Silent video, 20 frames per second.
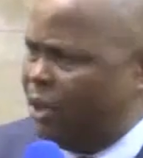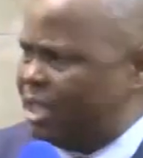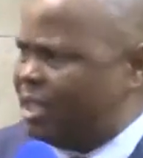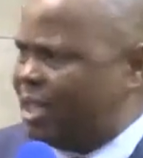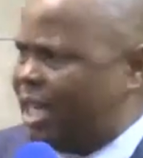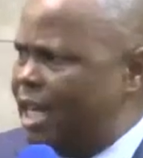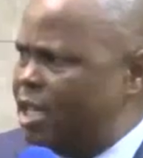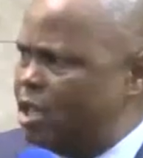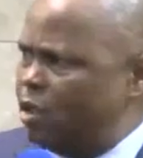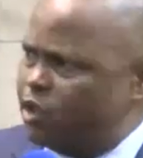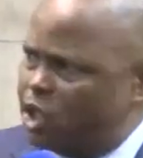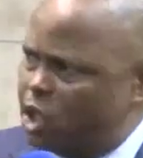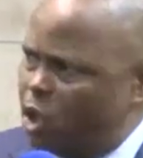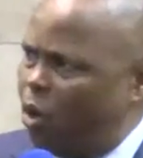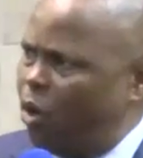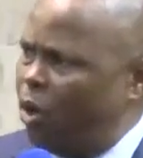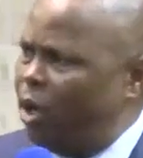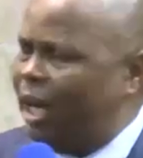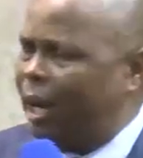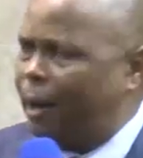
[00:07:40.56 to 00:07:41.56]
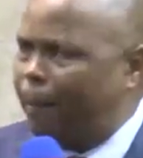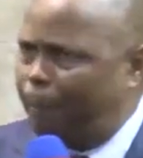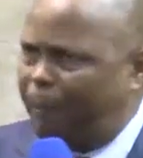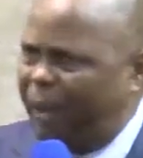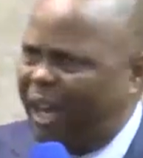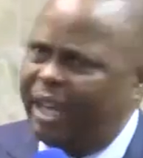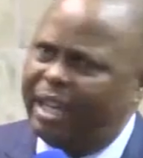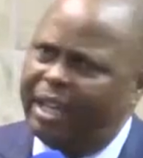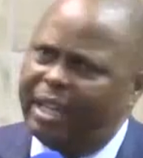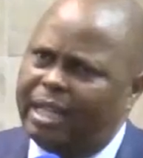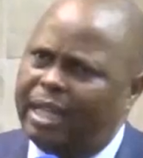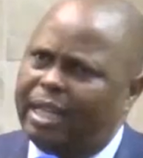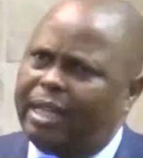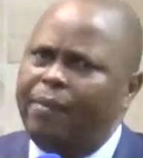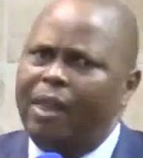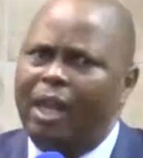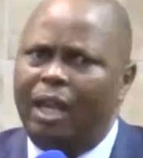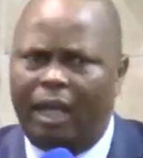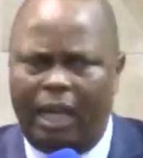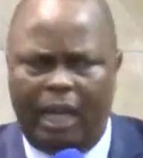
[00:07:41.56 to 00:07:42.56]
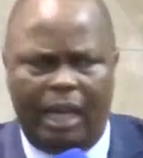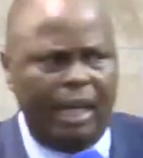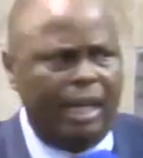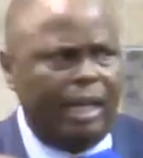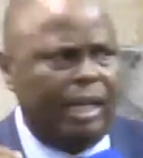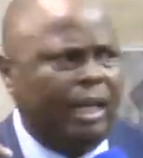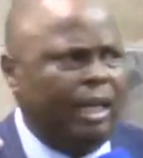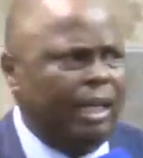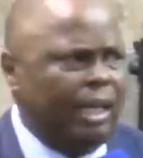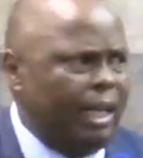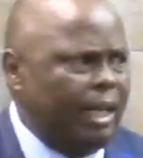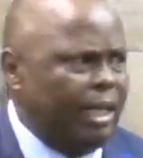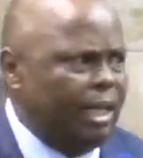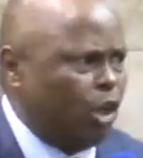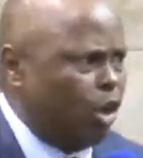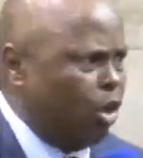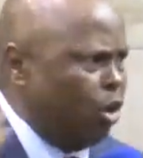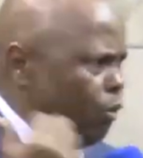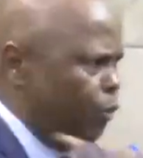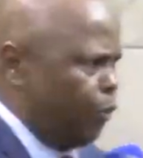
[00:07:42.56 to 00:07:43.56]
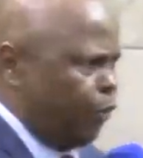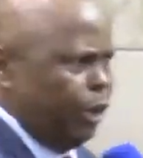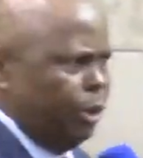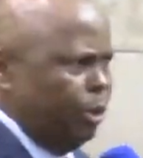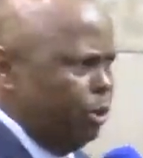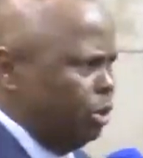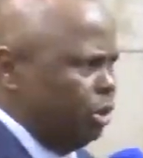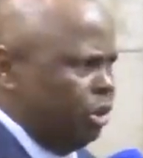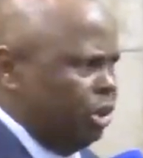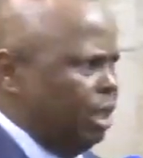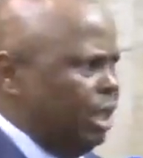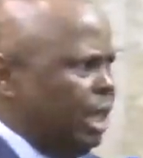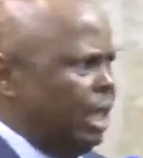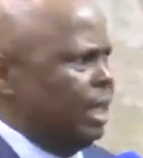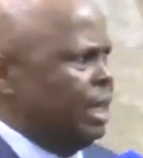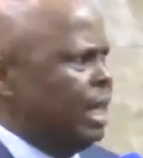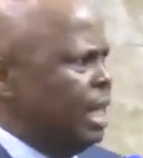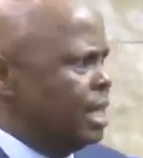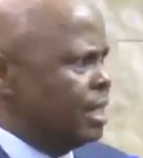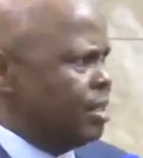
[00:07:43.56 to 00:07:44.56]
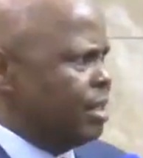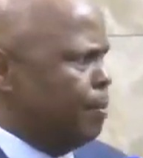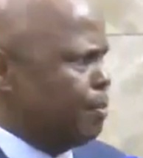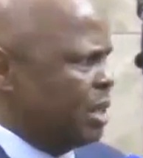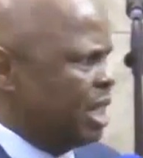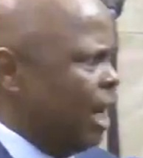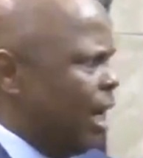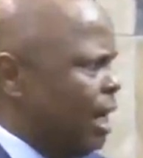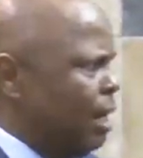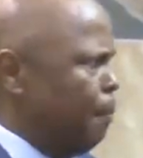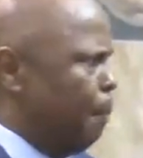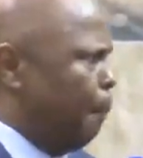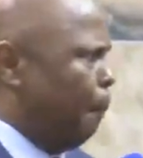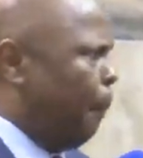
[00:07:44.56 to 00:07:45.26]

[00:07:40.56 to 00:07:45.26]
this kind of toil and pain and, and confusion and sometimes